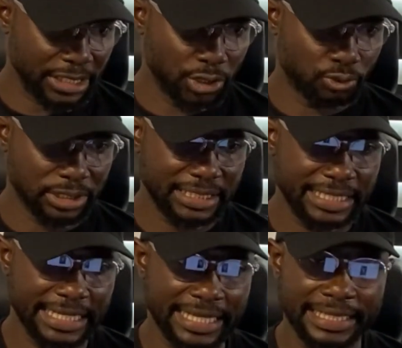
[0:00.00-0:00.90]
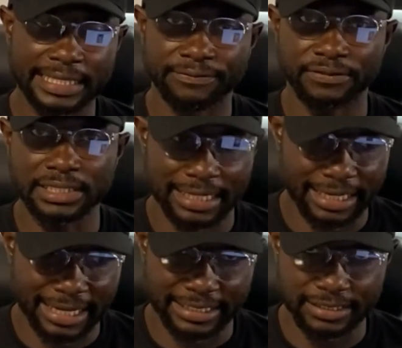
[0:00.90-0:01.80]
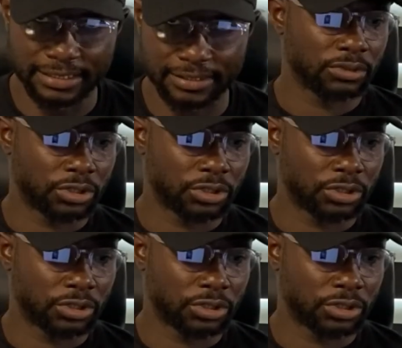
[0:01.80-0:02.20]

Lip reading: you will see the interface like this.